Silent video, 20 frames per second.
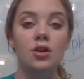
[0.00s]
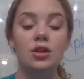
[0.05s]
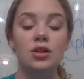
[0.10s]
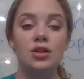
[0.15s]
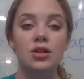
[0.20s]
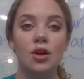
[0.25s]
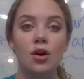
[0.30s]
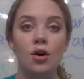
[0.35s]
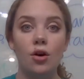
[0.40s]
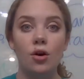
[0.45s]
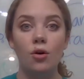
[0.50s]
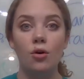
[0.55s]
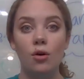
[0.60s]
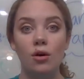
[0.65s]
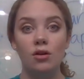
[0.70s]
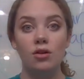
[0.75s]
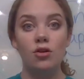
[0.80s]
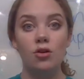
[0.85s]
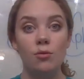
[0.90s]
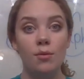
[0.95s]

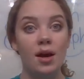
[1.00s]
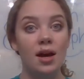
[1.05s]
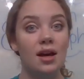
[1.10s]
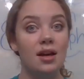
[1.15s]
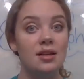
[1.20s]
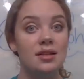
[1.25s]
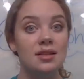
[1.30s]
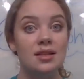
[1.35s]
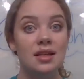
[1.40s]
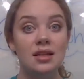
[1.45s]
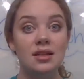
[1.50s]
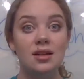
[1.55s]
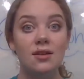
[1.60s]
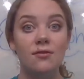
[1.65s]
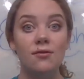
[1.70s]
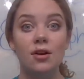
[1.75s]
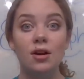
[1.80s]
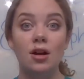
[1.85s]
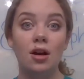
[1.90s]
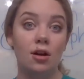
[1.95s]
So you may see
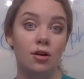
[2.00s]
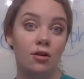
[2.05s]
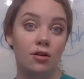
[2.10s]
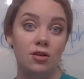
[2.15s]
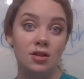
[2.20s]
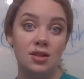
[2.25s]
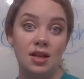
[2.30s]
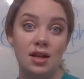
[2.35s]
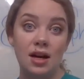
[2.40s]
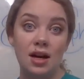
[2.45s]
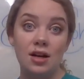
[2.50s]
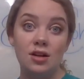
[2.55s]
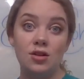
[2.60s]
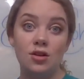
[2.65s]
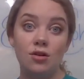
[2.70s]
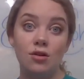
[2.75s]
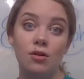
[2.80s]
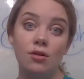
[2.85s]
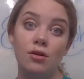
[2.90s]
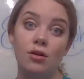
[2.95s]
different colors than I
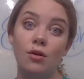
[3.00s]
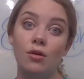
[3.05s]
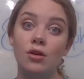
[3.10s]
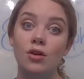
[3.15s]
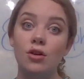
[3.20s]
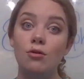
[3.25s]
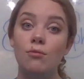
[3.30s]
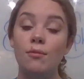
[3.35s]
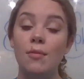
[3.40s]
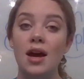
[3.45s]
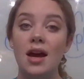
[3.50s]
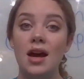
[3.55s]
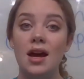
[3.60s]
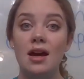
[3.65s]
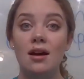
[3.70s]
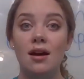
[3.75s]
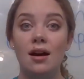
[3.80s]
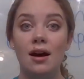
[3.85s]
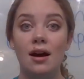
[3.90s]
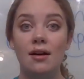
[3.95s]
do, or you
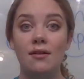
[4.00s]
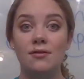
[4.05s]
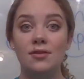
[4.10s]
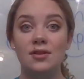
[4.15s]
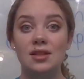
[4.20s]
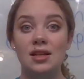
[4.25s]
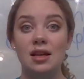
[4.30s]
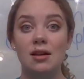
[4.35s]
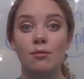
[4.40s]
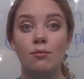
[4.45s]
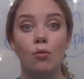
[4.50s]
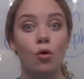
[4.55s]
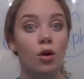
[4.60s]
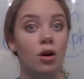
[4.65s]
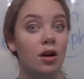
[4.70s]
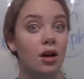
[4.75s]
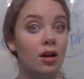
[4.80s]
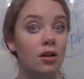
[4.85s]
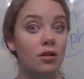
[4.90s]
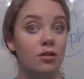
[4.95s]
may have seen
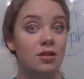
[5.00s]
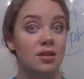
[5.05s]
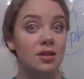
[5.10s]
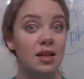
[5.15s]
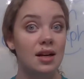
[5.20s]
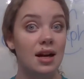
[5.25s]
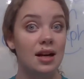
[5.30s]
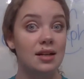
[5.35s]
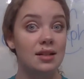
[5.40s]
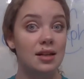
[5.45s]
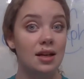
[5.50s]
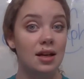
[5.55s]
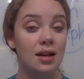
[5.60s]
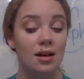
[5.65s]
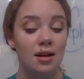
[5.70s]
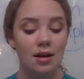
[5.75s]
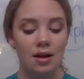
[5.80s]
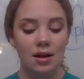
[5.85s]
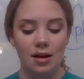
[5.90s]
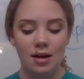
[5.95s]
more colors than I did.
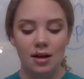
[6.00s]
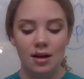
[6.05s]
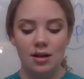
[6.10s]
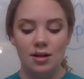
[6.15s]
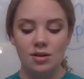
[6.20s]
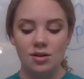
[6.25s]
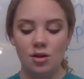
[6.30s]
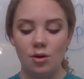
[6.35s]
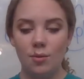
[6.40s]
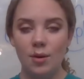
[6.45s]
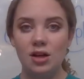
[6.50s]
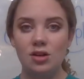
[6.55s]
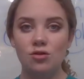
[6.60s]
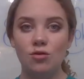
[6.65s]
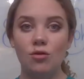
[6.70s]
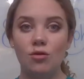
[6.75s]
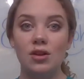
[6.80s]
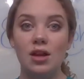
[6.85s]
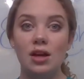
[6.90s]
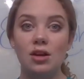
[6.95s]
So make
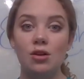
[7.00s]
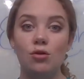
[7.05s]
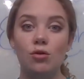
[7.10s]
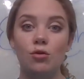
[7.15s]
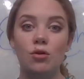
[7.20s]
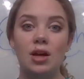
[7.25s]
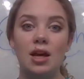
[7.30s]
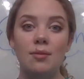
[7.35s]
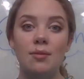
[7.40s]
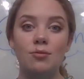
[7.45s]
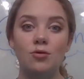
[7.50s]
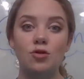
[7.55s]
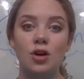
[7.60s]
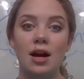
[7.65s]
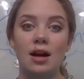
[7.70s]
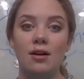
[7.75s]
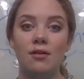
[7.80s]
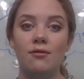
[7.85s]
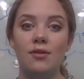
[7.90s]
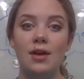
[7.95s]
sure that you keep
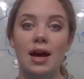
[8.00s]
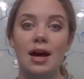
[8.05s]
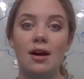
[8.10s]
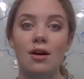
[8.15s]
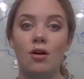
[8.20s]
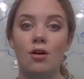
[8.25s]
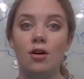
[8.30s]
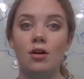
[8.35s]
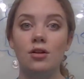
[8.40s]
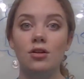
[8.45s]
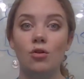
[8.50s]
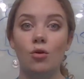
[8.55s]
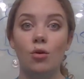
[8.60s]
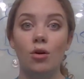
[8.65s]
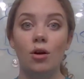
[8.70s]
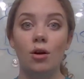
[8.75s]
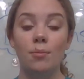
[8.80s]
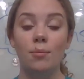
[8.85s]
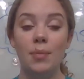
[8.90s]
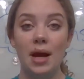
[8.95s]
track of that on
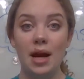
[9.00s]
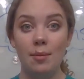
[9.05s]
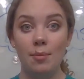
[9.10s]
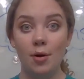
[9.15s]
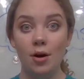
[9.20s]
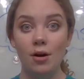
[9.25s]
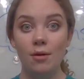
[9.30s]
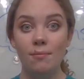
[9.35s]
your paper.